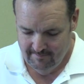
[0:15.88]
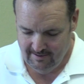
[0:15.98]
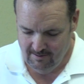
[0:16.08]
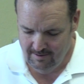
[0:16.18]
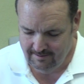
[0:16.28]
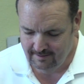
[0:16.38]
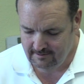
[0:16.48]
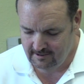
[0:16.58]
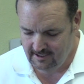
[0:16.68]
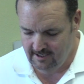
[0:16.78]
But I want to talk
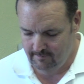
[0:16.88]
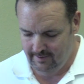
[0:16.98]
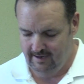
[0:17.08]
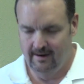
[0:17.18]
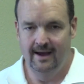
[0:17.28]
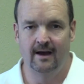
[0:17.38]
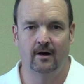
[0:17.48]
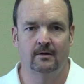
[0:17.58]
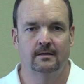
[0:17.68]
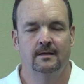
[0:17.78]
to you today about
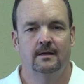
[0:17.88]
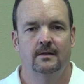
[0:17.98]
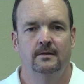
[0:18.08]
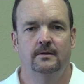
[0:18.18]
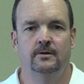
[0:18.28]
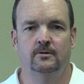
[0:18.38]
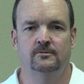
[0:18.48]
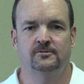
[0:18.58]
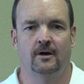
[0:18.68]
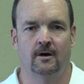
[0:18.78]
how
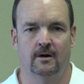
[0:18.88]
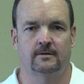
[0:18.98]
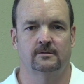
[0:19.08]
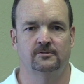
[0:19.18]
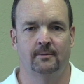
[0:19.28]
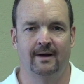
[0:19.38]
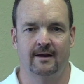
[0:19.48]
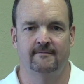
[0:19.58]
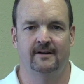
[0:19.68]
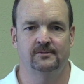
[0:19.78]
news articles
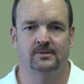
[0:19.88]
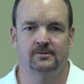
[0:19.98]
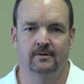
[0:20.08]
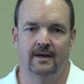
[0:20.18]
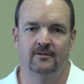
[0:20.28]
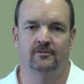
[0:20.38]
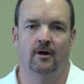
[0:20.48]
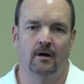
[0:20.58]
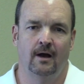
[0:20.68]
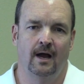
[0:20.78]
about investment trends
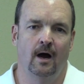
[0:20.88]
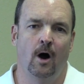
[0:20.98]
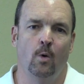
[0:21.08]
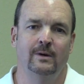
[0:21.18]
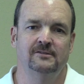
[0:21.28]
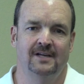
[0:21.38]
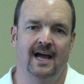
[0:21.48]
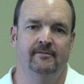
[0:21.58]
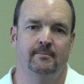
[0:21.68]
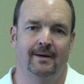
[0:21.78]
always
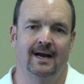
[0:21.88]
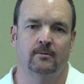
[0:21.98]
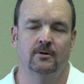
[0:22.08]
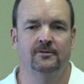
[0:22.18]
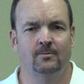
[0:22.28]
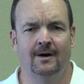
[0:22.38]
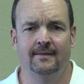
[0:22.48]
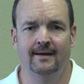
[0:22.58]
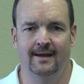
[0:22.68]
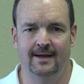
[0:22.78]
have it backwards and why
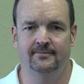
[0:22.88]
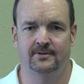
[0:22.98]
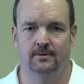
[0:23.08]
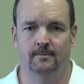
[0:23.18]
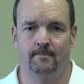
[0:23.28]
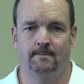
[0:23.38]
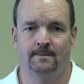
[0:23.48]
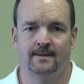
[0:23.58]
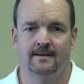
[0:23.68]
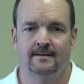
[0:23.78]
they have to.
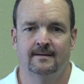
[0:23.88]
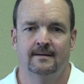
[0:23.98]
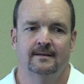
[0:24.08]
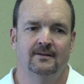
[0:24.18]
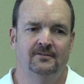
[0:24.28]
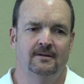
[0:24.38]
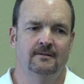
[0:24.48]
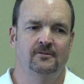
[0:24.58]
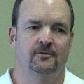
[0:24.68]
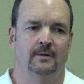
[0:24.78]

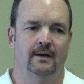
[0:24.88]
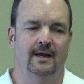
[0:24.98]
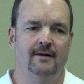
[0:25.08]
Consider this for a minute.